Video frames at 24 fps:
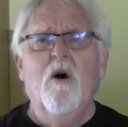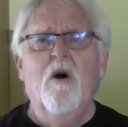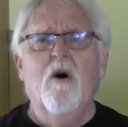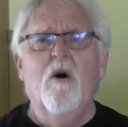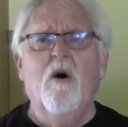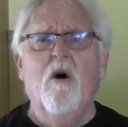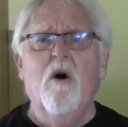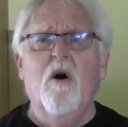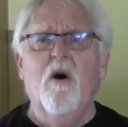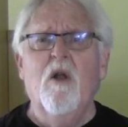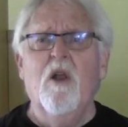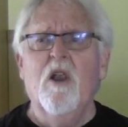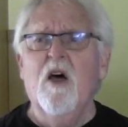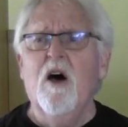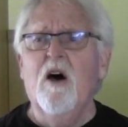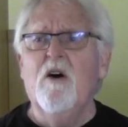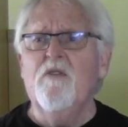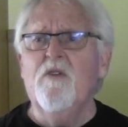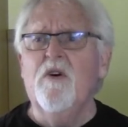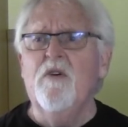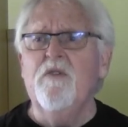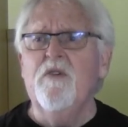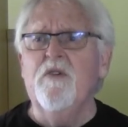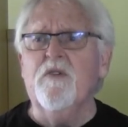Oh,
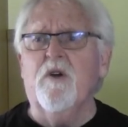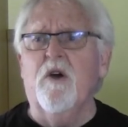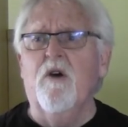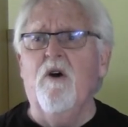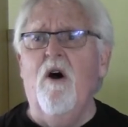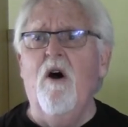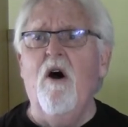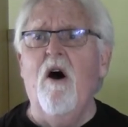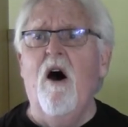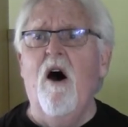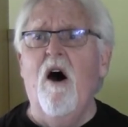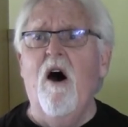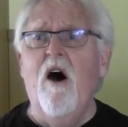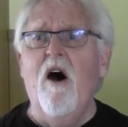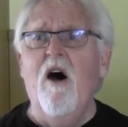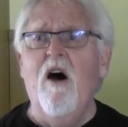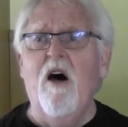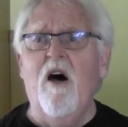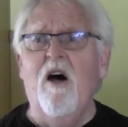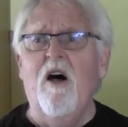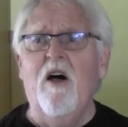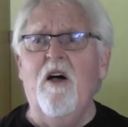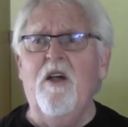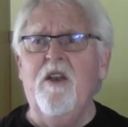love of
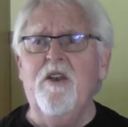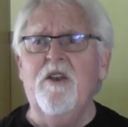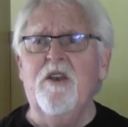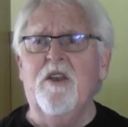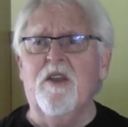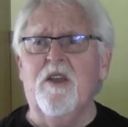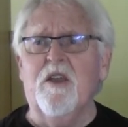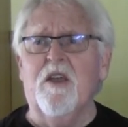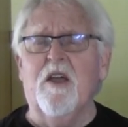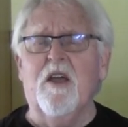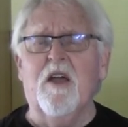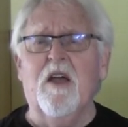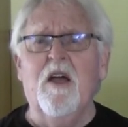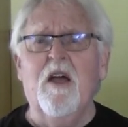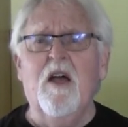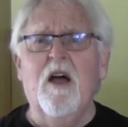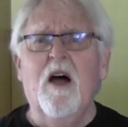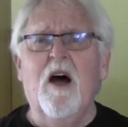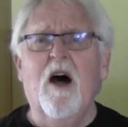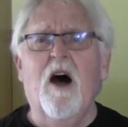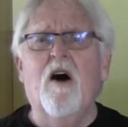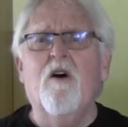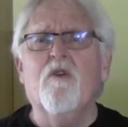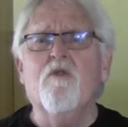God,
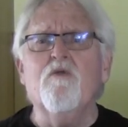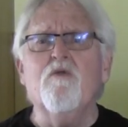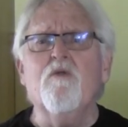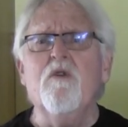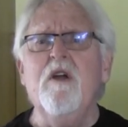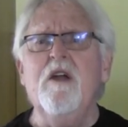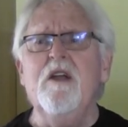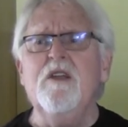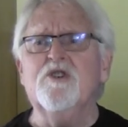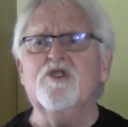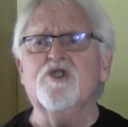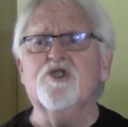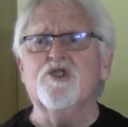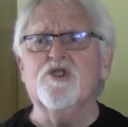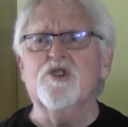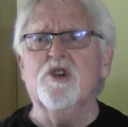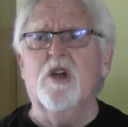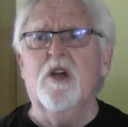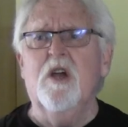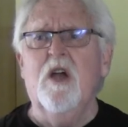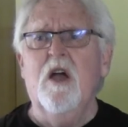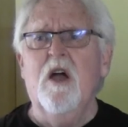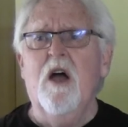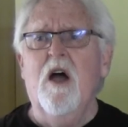how
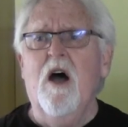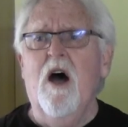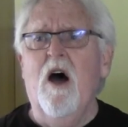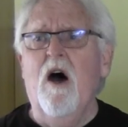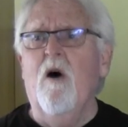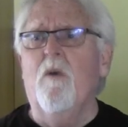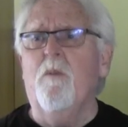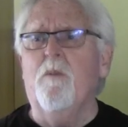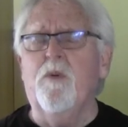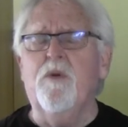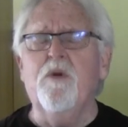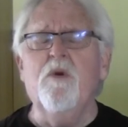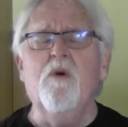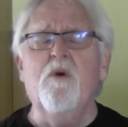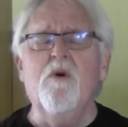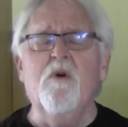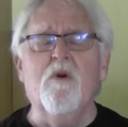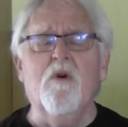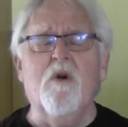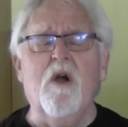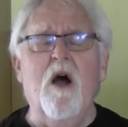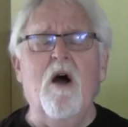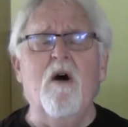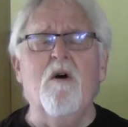rich, how
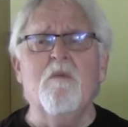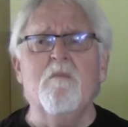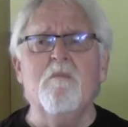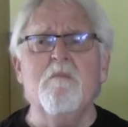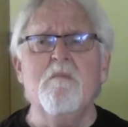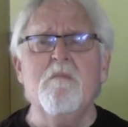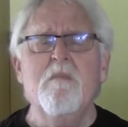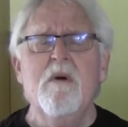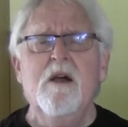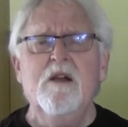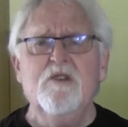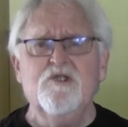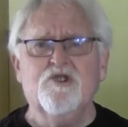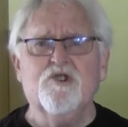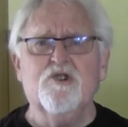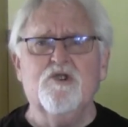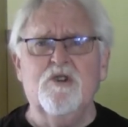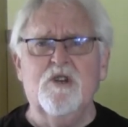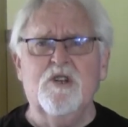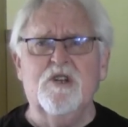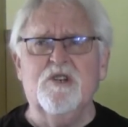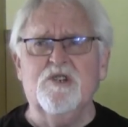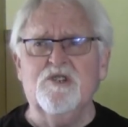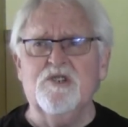pure, how
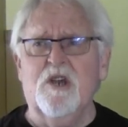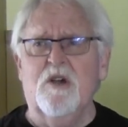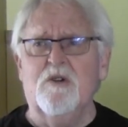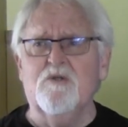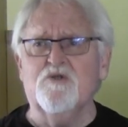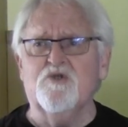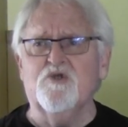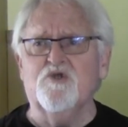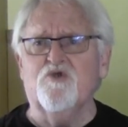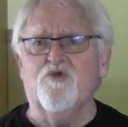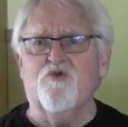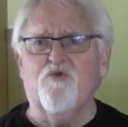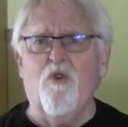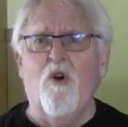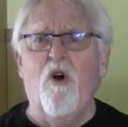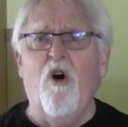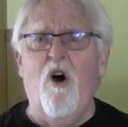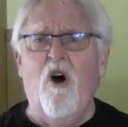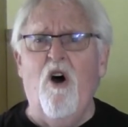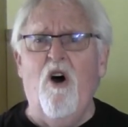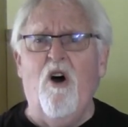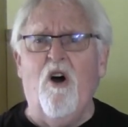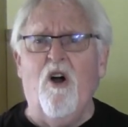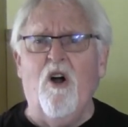measureless, how
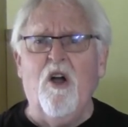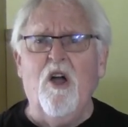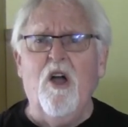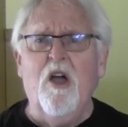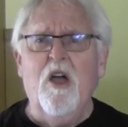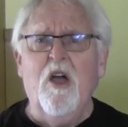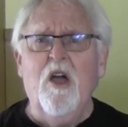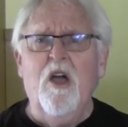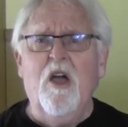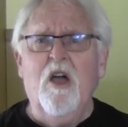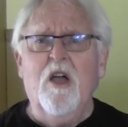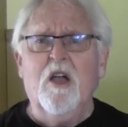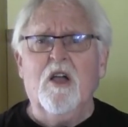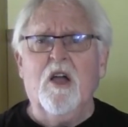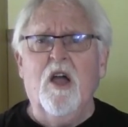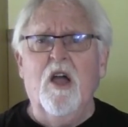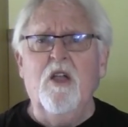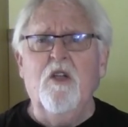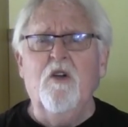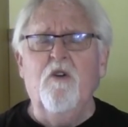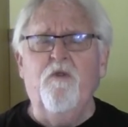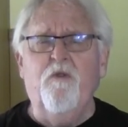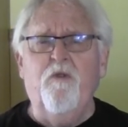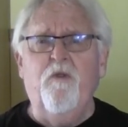strong.
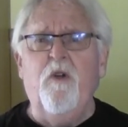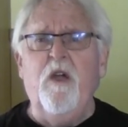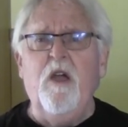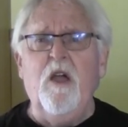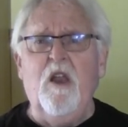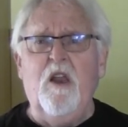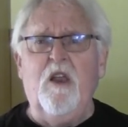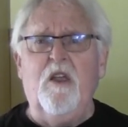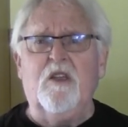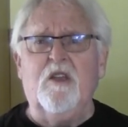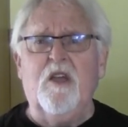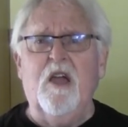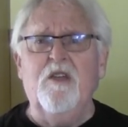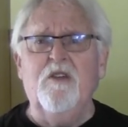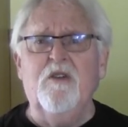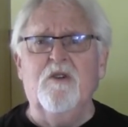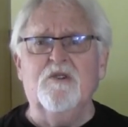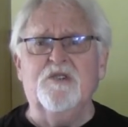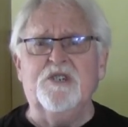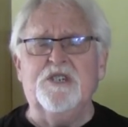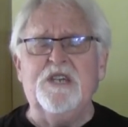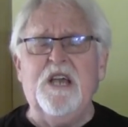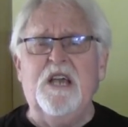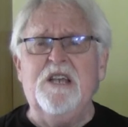Can you feel it? Can
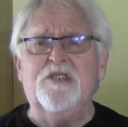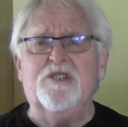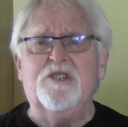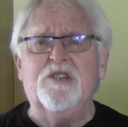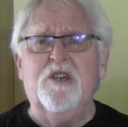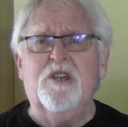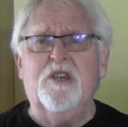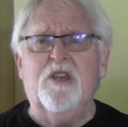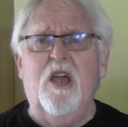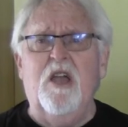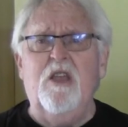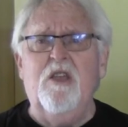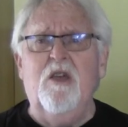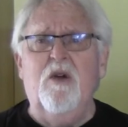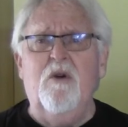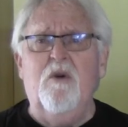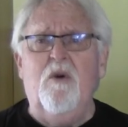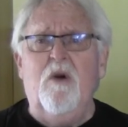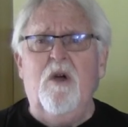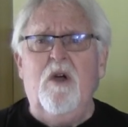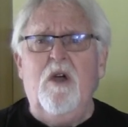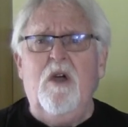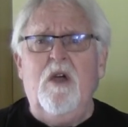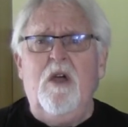you sense it? Can
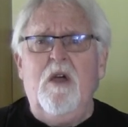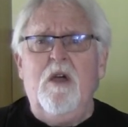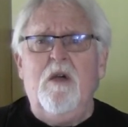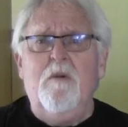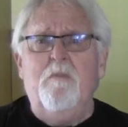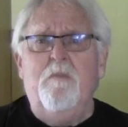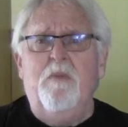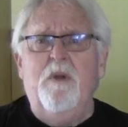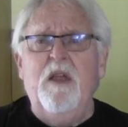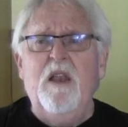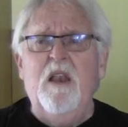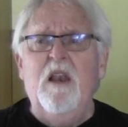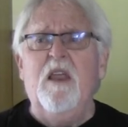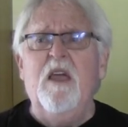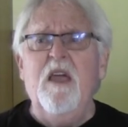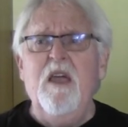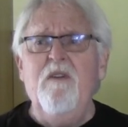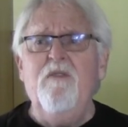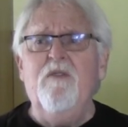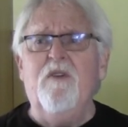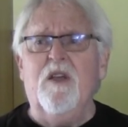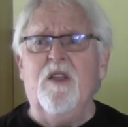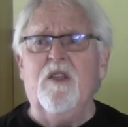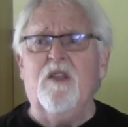you
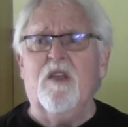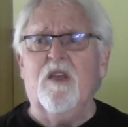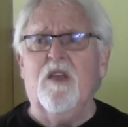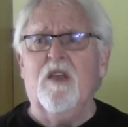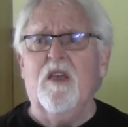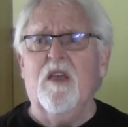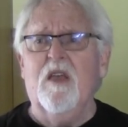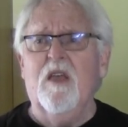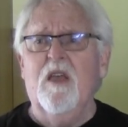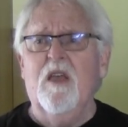believe it?